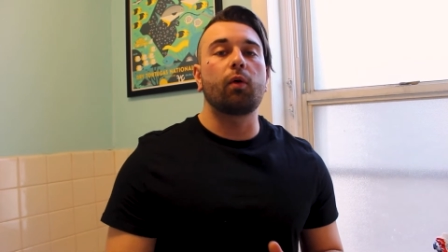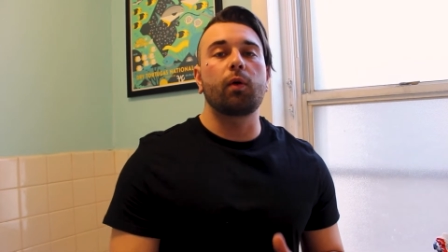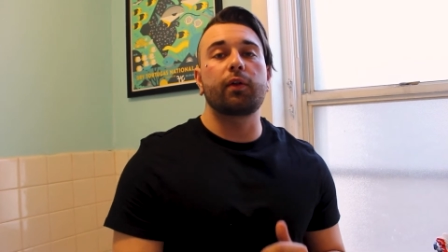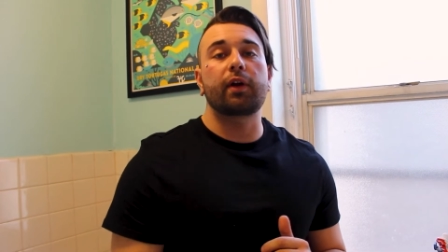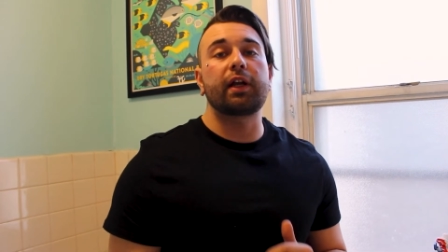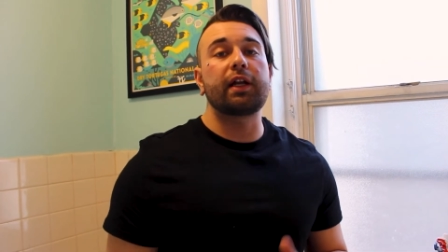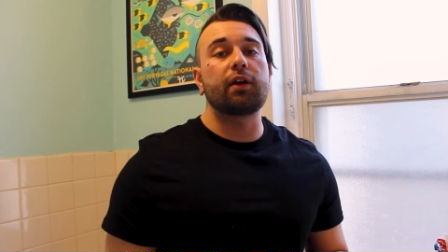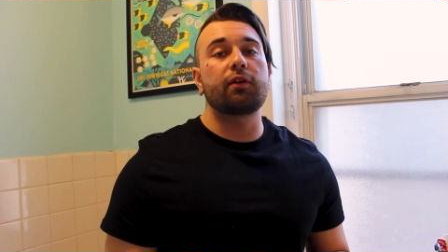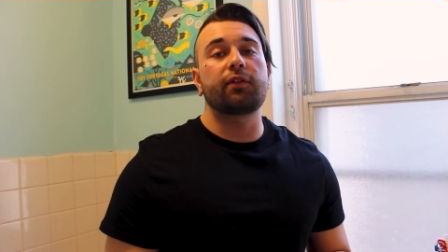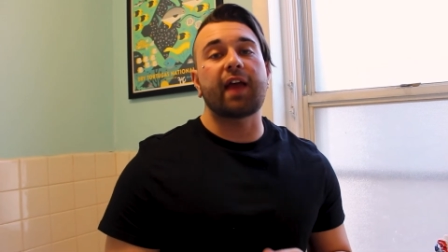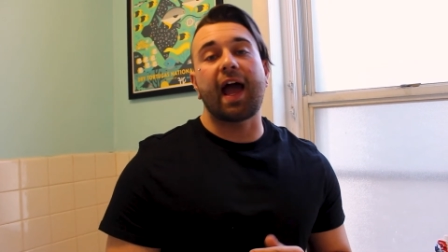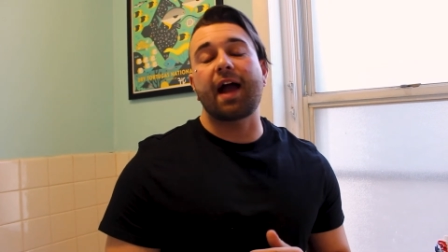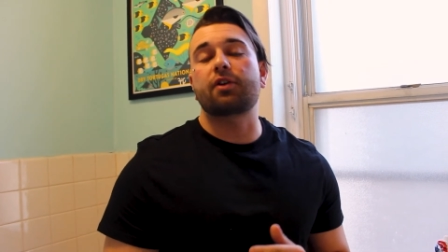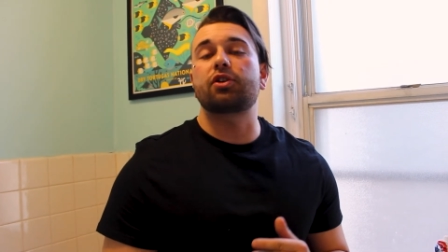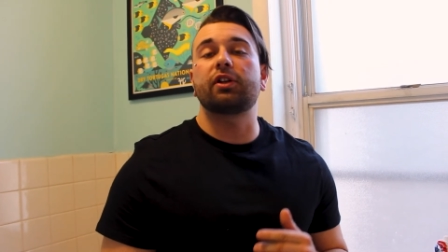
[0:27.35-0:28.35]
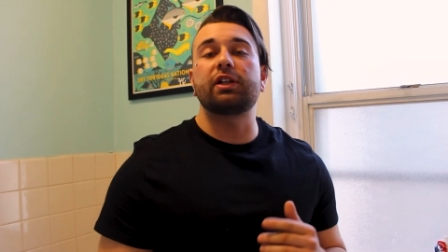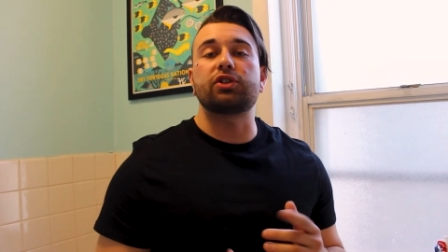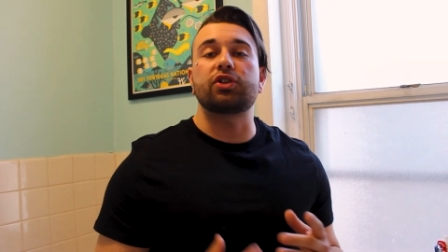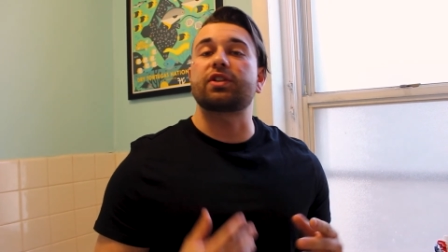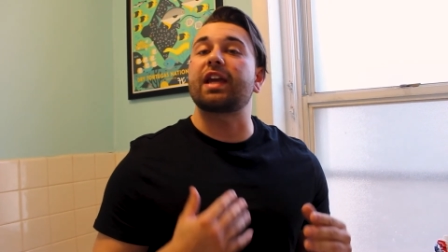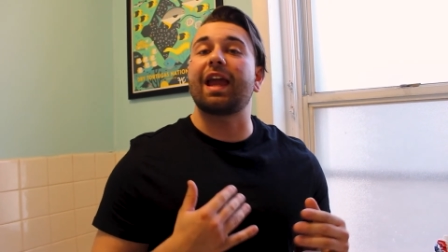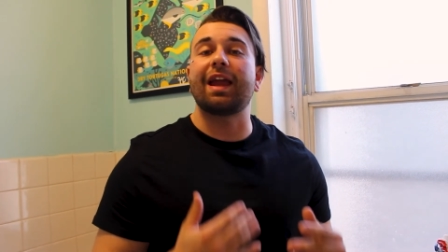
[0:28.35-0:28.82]
or their ears actually
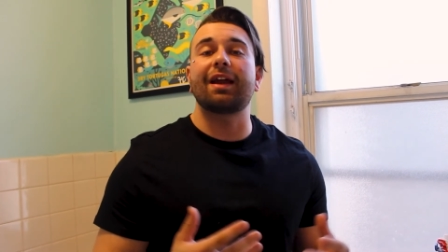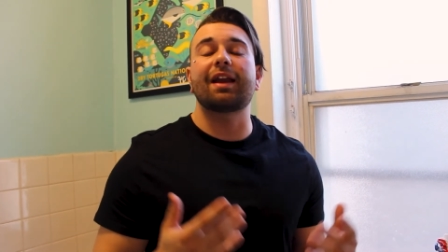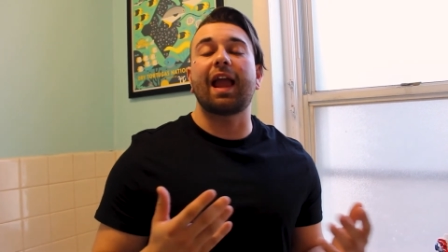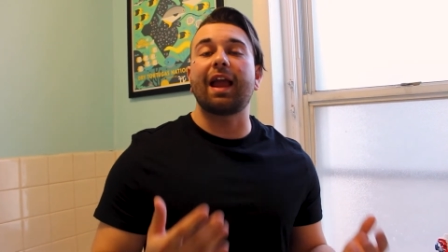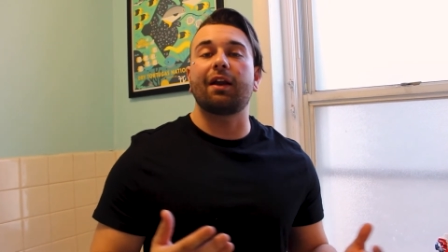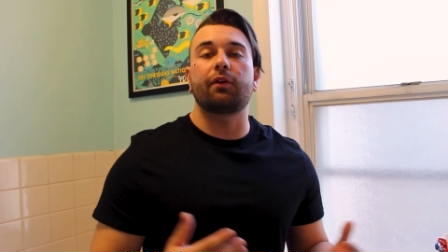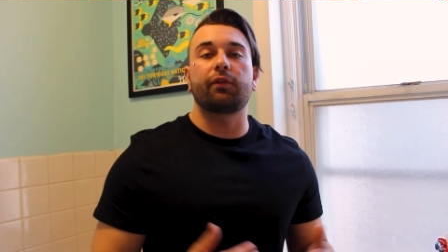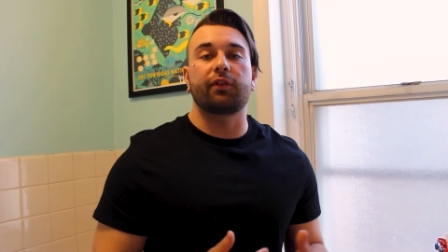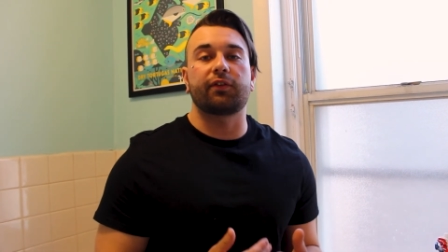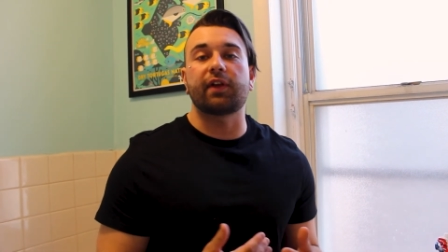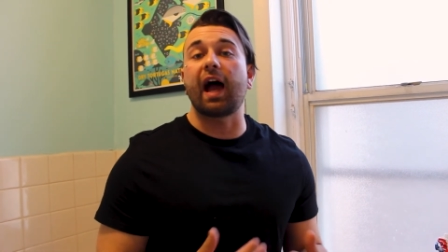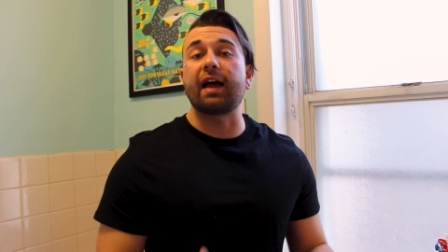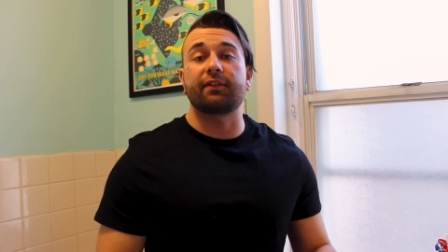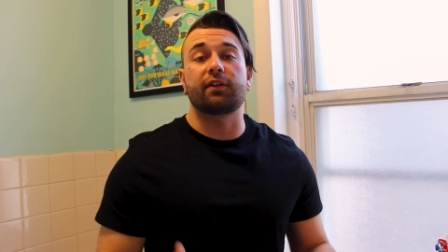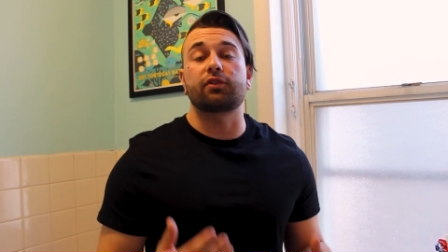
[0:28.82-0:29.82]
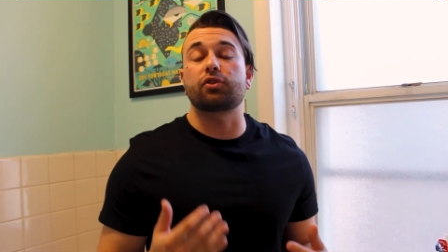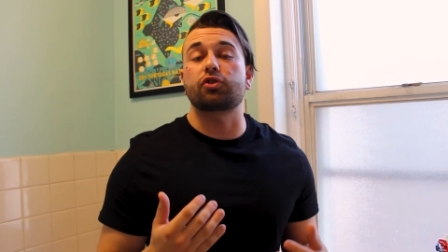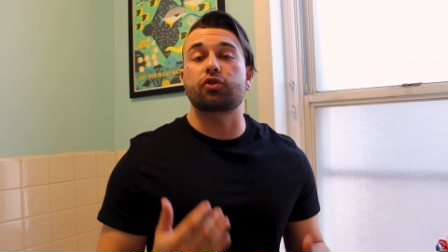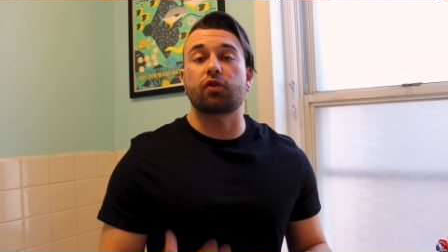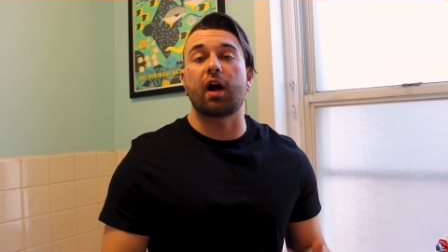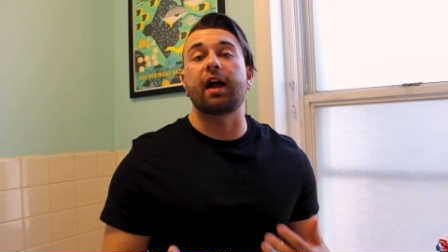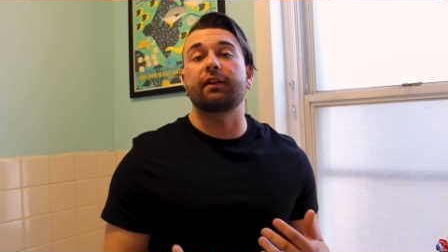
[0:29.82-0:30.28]
just can't handle the size that they're
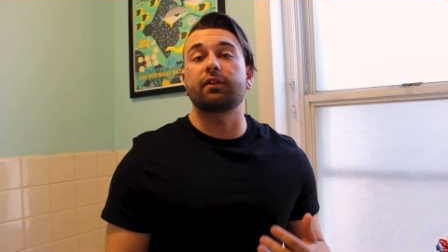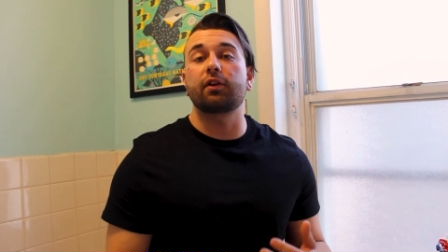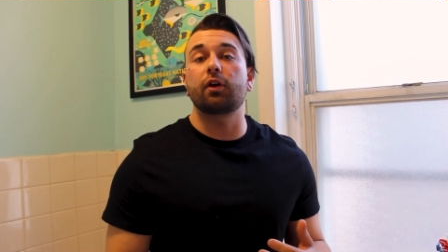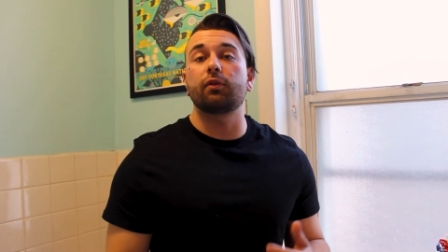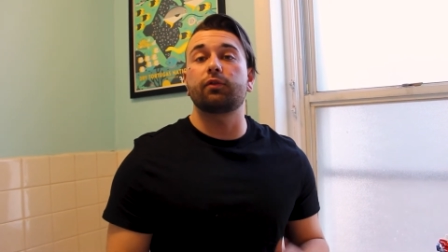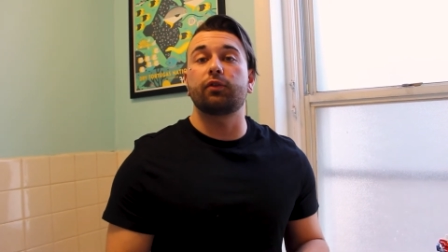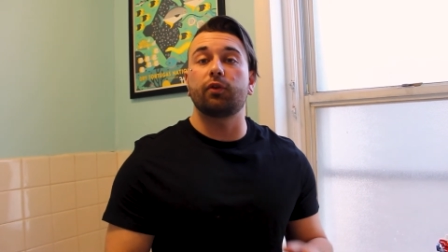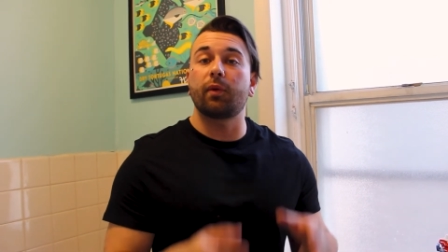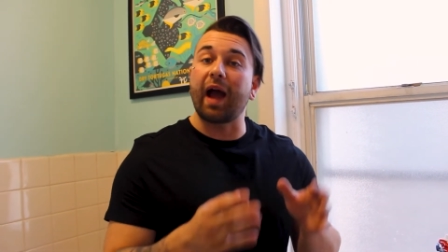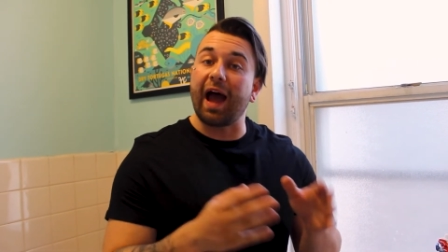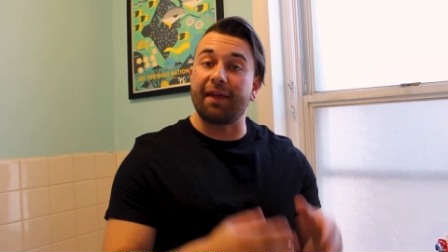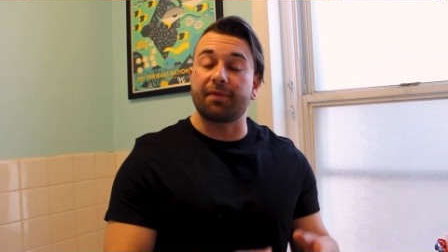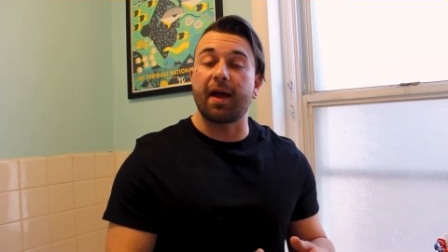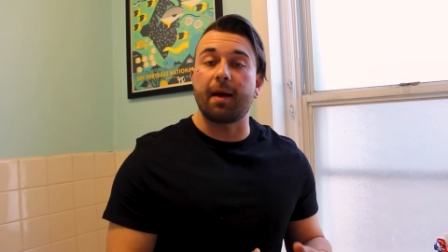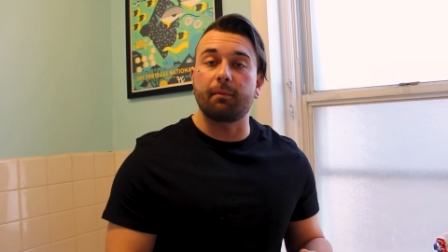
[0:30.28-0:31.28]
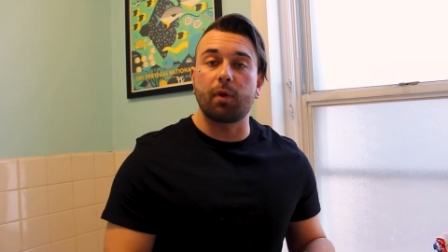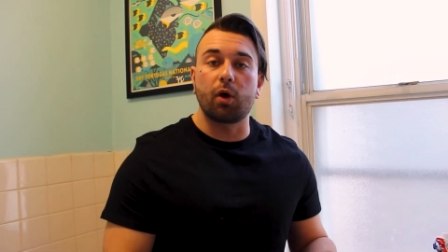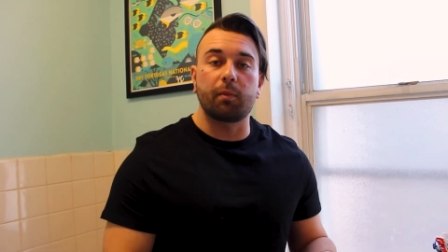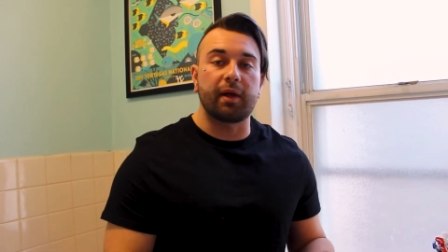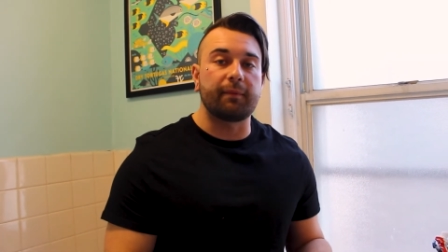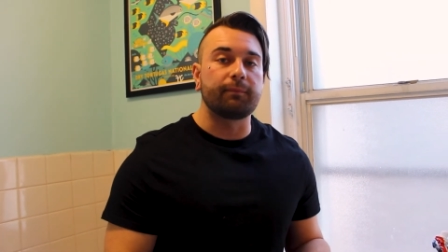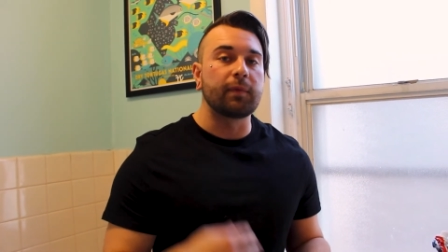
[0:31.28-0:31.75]
trying to go to at that
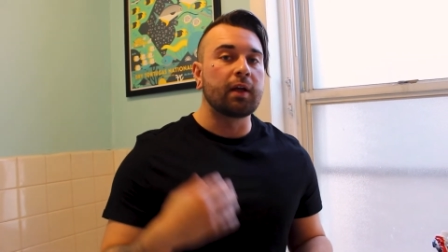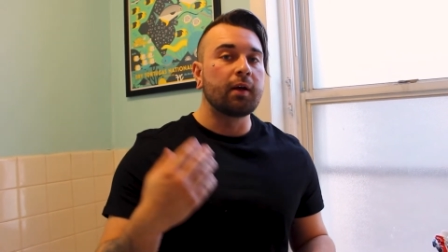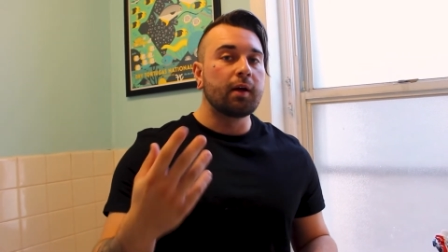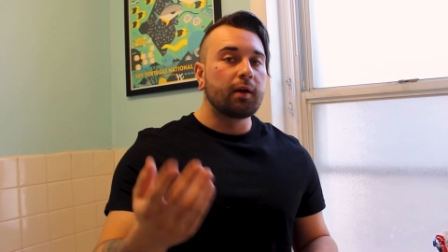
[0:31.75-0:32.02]
moment.